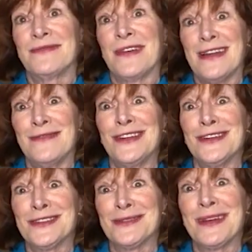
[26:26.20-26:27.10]
5
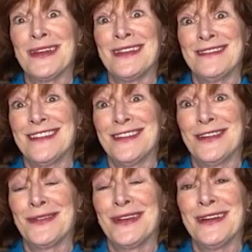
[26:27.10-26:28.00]
years of my
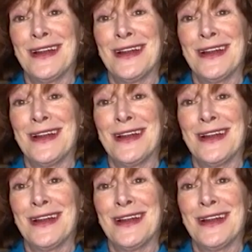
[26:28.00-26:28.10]
career,